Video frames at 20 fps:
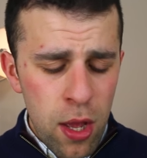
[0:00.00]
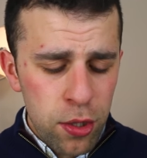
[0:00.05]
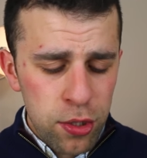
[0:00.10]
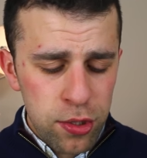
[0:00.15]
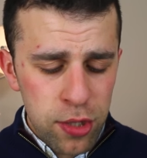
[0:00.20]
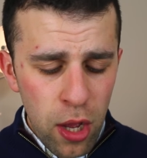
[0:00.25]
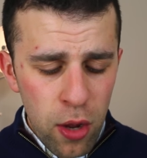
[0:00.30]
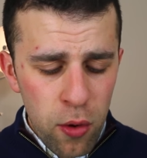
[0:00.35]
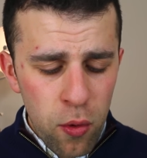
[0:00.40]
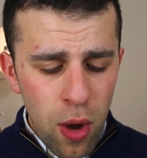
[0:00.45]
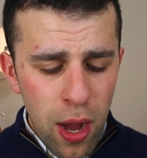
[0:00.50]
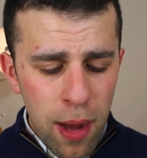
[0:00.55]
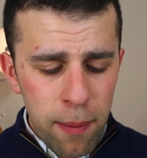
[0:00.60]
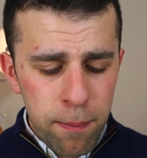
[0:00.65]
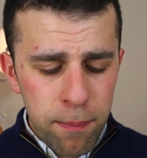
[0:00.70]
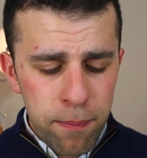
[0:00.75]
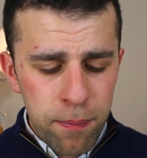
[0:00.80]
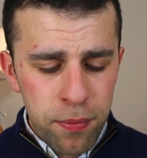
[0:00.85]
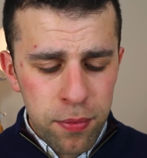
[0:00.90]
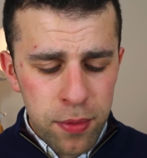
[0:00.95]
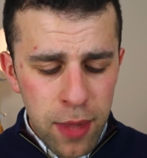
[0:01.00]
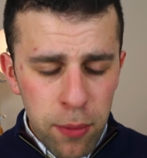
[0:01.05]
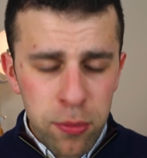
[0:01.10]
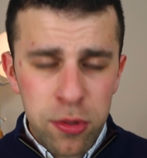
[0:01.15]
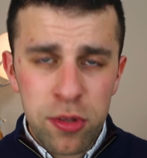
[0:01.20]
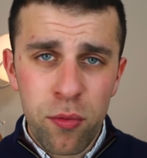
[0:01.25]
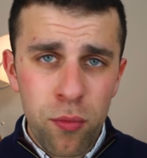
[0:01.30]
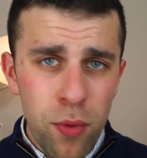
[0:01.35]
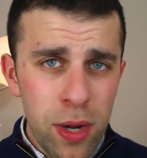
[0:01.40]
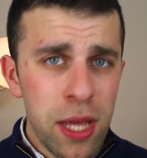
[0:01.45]
So um, that
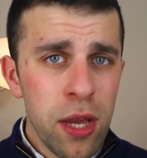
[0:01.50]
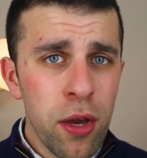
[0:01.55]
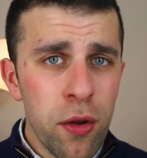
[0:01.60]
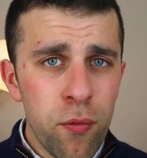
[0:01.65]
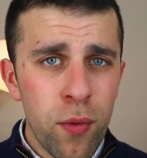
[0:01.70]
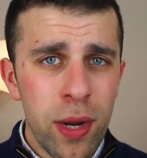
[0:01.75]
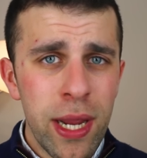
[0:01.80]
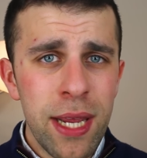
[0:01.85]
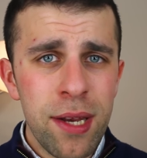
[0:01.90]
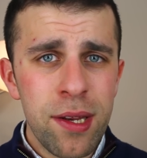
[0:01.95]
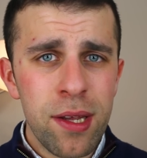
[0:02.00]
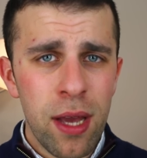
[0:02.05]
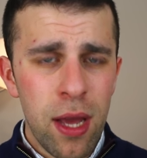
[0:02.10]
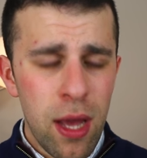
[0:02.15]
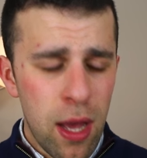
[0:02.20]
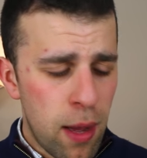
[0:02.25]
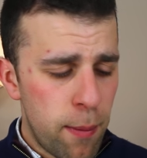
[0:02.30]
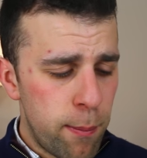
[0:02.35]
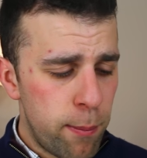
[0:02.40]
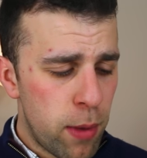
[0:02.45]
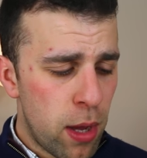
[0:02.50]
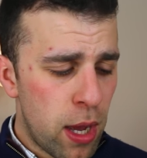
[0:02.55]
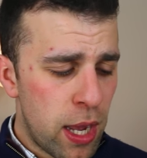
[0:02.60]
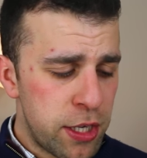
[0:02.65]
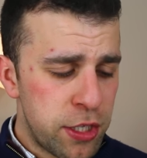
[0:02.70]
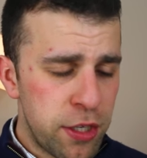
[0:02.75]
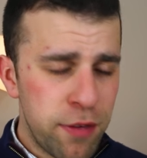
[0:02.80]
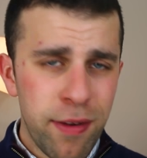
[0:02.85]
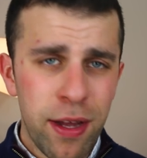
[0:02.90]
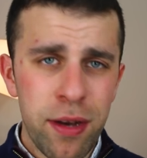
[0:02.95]
was a really good read. Um, I
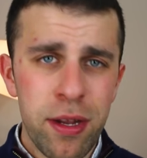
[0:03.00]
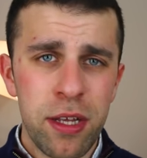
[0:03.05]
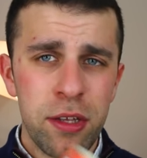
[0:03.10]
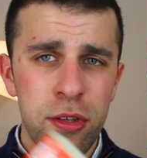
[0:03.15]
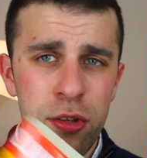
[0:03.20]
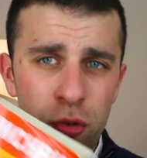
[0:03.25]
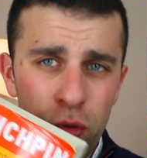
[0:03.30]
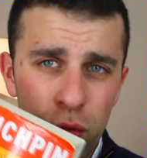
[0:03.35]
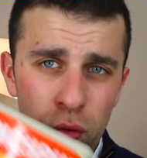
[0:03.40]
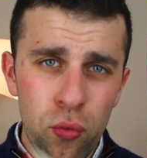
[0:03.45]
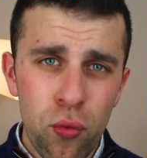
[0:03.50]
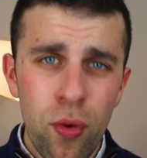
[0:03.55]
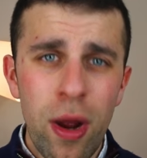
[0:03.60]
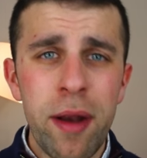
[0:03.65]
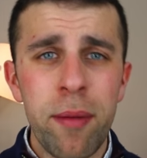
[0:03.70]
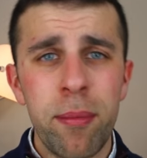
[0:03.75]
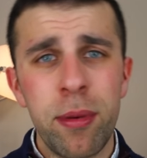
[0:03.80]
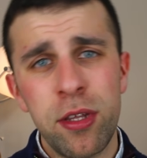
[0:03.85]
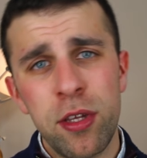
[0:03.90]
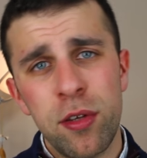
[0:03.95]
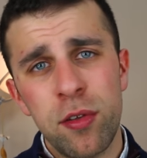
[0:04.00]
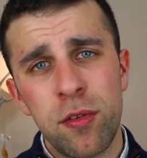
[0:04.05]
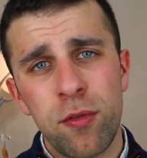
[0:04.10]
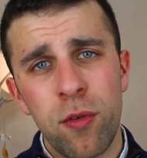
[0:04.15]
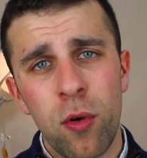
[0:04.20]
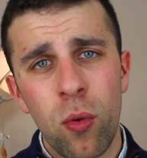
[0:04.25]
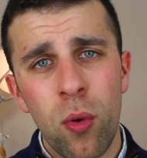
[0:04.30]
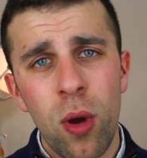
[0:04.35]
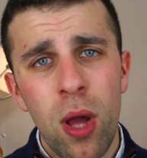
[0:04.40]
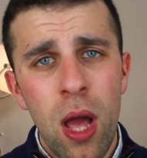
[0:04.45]
actually found it incredibly
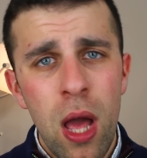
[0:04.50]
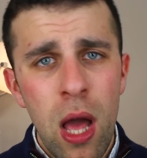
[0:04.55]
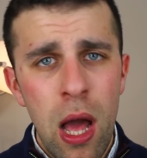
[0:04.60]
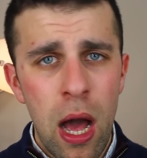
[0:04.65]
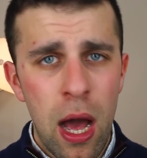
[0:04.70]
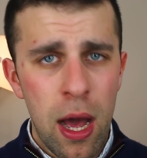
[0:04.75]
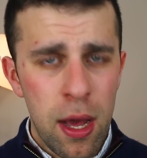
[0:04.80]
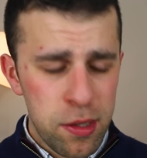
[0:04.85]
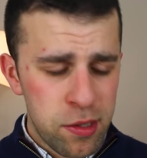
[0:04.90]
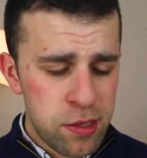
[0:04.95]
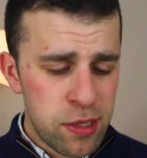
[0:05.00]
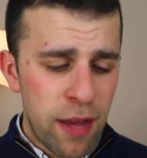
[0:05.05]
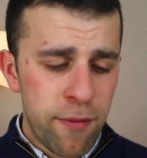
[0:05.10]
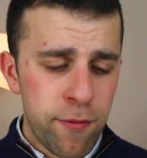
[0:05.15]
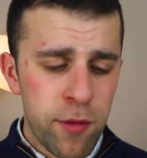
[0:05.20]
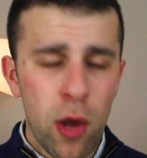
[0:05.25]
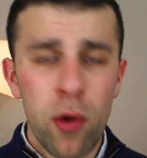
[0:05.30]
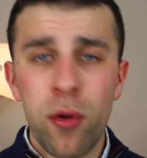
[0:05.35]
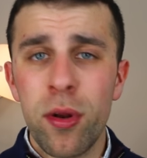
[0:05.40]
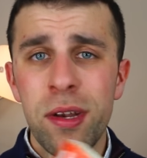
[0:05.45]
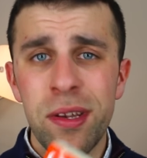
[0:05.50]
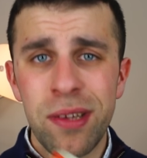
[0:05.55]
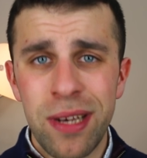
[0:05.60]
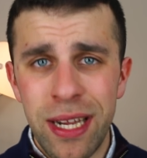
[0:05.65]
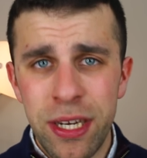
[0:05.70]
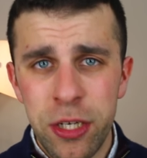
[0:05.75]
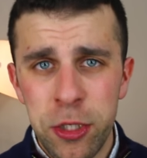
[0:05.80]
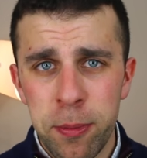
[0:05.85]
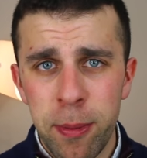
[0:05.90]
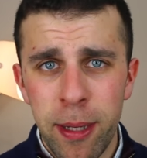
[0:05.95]
useful, uh, Seth Godin's
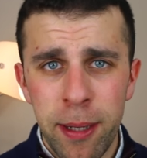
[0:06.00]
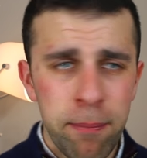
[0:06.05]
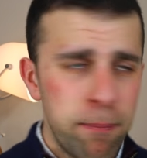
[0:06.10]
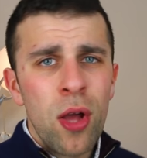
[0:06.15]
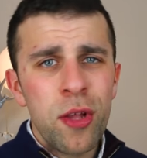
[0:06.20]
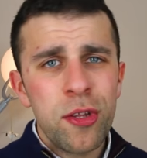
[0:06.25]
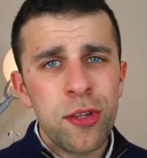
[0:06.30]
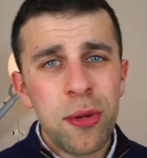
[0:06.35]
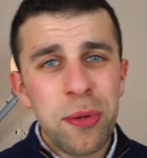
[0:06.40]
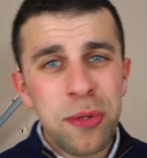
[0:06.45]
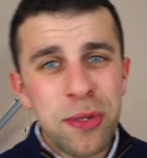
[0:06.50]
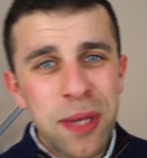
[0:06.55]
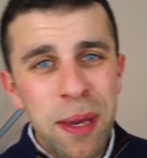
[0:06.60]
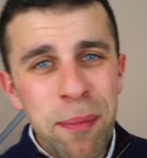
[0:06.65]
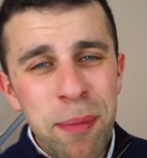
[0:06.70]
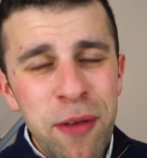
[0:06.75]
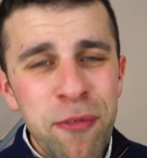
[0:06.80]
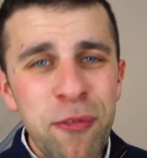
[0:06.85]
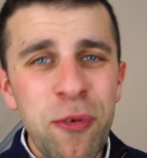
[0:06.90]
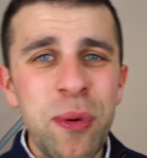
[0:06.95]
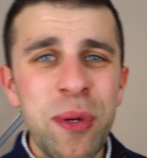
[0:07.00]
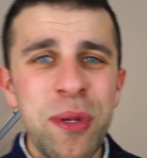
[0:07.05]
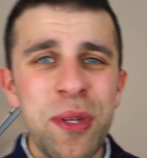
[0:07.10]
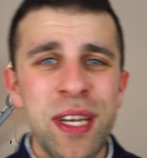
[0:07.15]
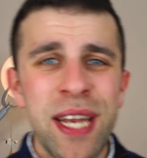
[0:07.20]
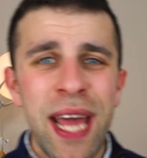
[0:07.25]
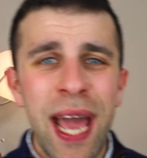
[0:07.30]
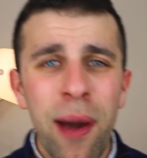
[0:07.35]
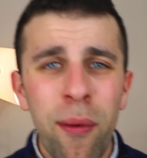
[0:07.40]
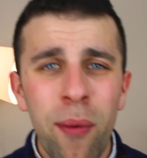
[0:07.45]
Linchpin. So skipping forward to
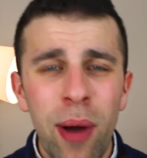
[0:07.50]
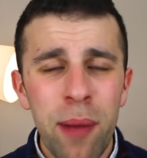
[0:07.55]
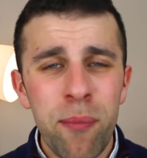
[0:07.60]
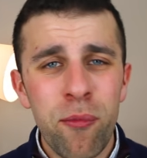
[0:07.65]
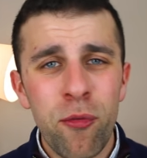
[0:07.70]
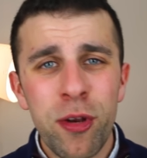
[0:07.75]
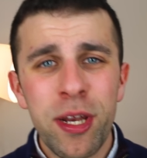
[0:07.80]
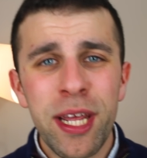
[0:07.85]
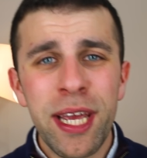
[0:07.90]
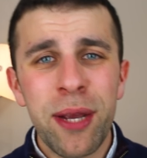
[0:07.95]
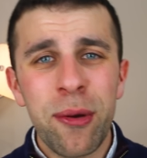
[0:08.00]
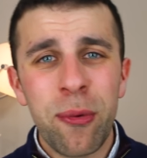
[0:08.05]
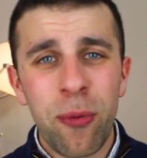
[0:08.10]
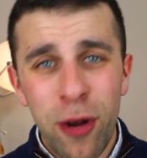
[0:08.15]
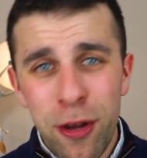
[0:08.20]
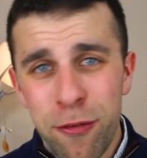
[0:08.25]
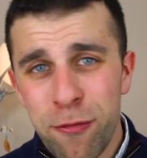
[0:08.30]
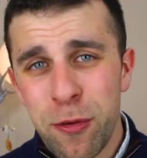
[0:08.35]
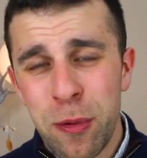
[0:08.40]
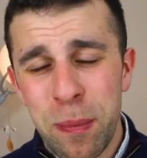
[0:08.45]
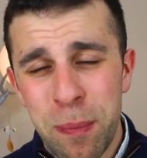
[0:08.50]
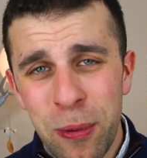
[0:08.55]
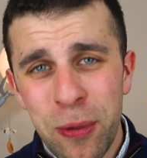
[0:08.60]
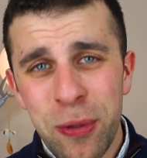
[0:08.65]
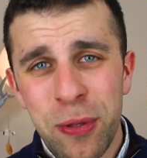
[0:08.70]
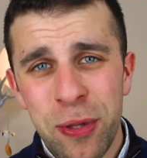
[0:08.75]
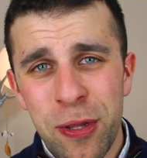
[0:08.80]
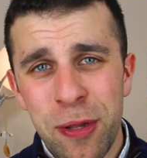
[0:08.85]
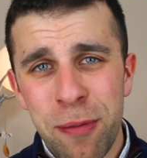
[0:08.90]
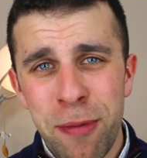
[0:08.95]
now, I'm reading quite a few
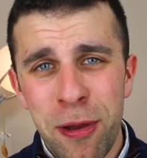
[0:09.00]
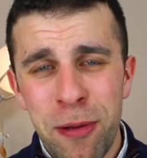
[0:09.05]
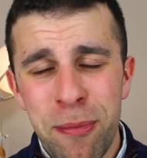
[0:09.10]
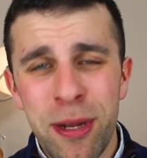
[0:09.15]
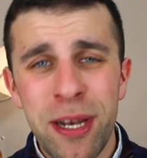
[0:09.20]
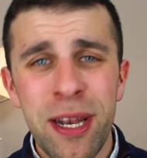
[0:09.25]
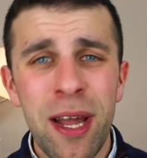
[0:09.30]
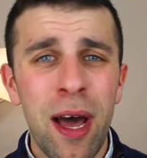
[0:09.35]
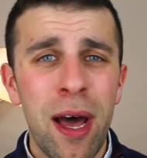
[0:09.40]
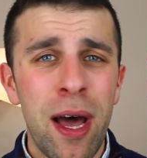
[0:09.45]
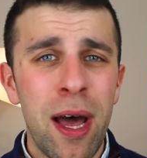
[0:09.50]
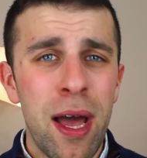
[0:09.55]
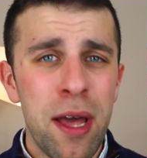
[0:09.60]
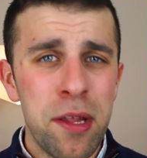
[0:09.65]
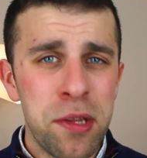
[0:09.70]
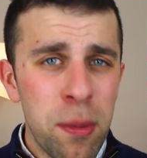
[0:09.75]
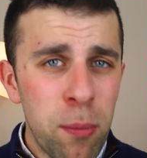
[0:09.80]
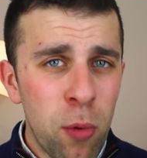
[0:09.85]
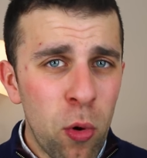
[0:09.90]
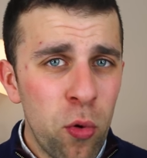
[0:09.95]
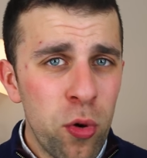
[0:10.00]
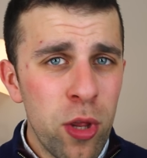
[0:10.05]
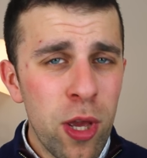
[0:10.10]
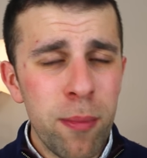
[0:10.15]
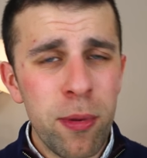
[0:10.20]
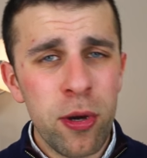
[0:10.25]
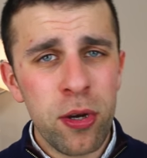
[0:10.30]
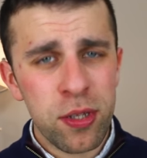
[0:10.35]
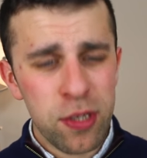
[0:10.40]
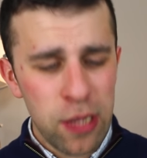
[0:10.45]
books at the moment, uh, some
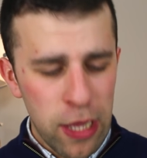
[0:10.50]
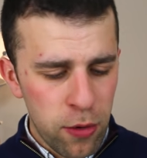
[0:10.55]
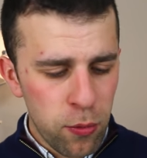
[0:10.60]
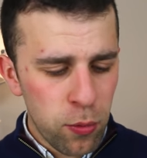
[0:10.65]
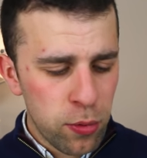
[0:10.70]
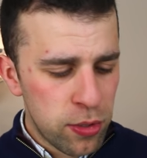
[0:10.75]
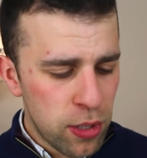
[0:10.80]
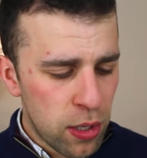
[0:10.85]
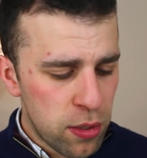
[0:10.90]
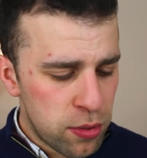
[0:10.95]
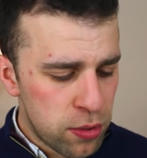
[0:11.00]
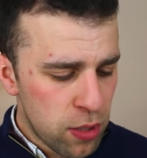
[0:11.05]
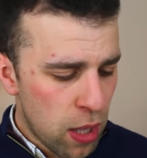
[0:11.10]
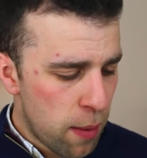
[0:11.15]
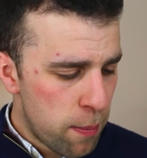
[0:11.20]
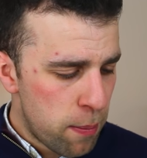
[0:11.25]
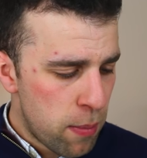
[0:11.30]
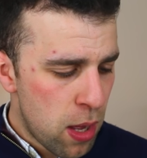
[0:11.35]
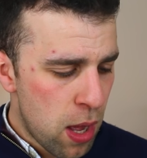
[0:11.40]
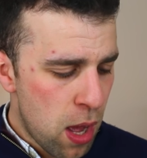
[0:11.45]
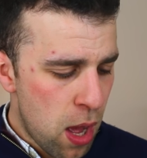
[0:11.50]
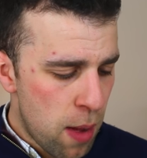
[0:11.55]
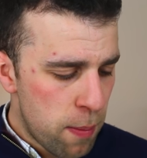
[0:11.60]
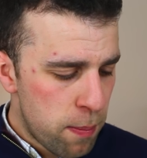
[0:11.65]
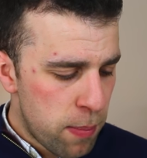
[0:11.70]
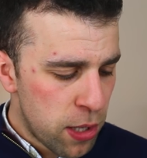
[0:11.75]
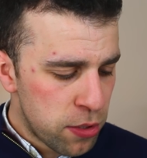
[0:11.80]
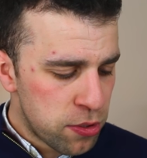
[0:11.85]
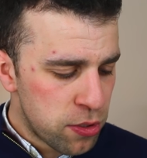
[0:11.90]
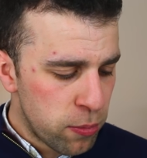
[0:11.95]
audiobooks and also some uh,
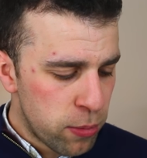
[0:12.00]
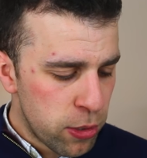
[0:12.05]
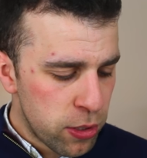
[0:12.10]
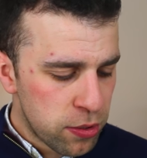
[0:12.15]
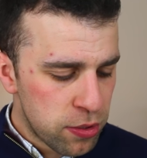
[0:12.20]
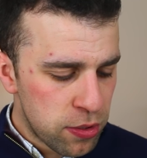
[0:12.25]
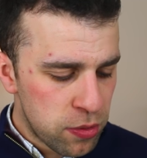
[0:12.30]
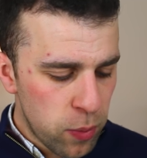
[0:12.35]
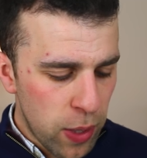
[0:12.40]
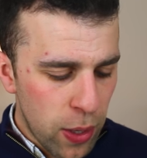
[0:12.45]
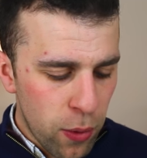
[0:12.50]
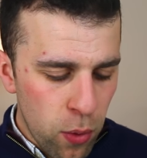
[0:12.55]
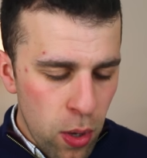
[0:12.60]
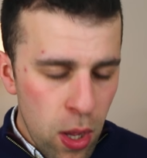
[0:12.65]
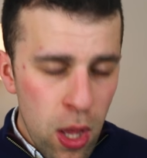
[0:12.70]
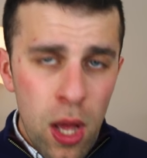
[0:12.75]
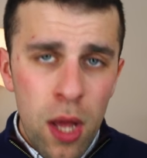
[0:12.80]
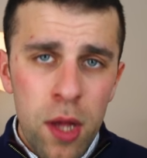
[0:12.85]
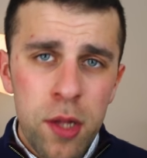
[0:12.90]
personal books as well.